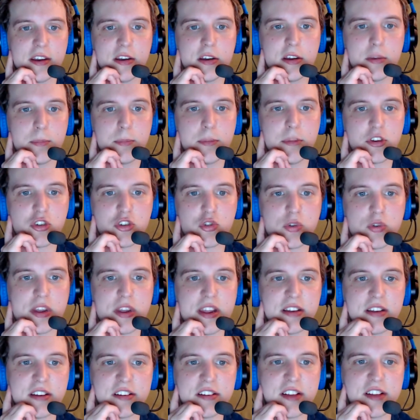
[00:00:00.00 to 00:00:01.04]
mystery
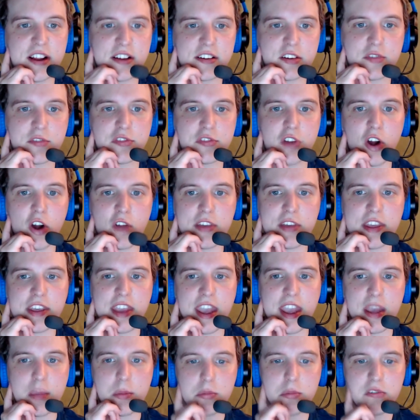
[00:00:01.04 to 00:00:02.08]
and detective solving
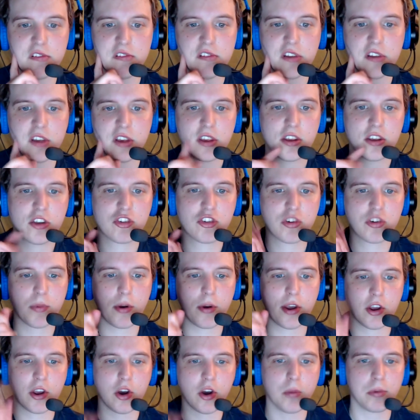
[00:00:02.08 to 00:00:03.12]
games, you should
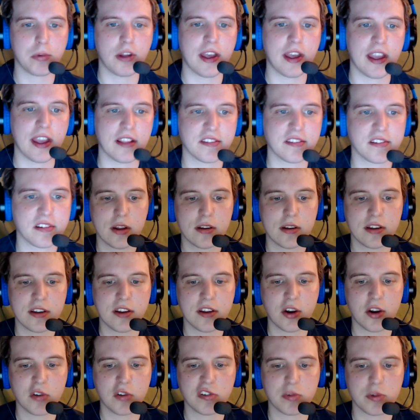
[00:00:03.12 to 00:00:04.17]
probably go play it.
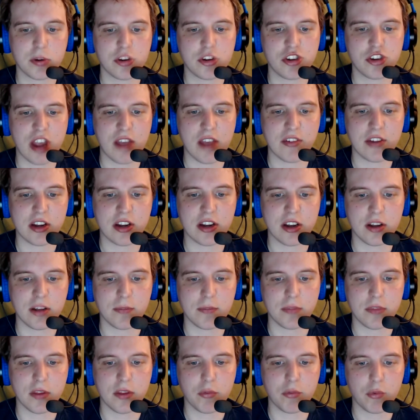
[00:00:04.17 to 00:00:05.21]
Nintendo Switch having a
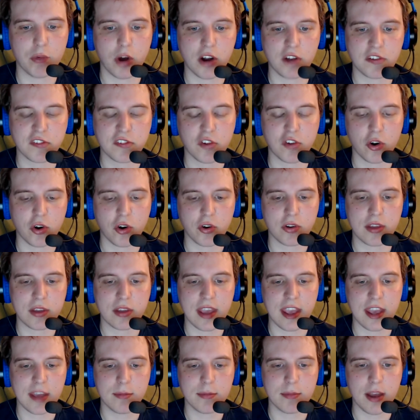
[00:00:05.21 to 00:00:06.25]
Rockstar
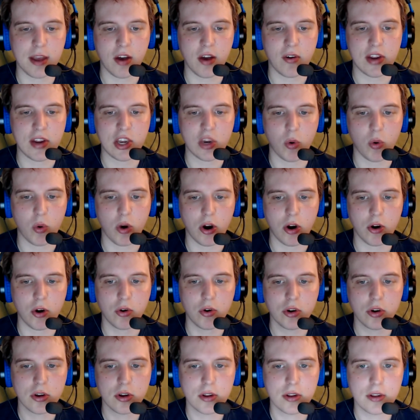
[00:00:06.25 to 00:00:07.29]
game, Noire.
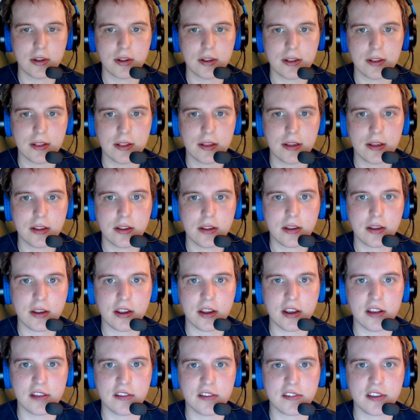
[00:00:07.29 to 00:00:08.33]

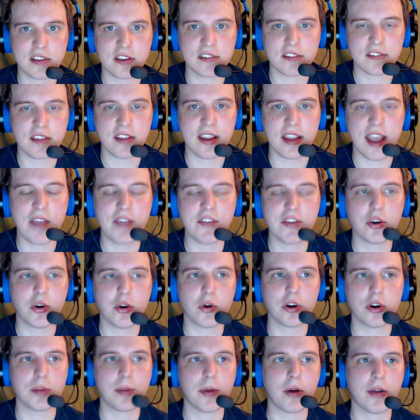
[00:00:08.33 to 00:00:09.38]
Because I haven't
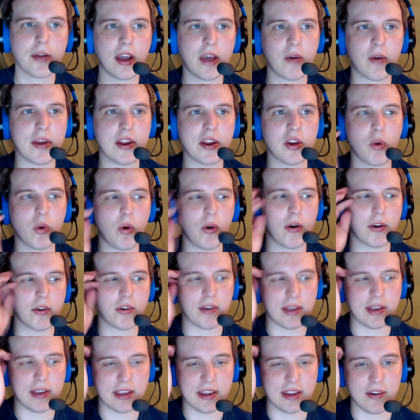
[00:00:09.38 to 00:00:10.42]
heard about Noire
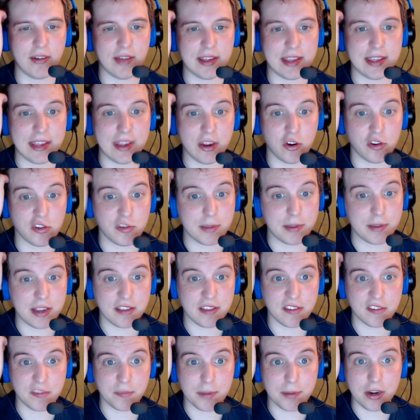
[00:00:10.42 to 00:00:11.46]
in years, because
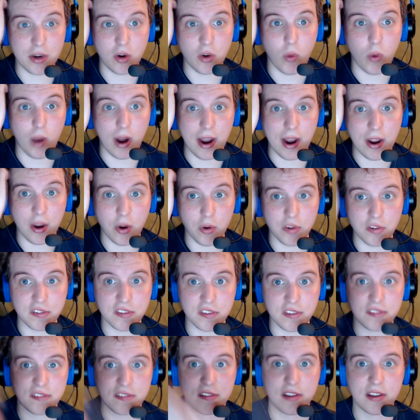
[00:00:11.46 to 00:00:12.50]
it's been a while since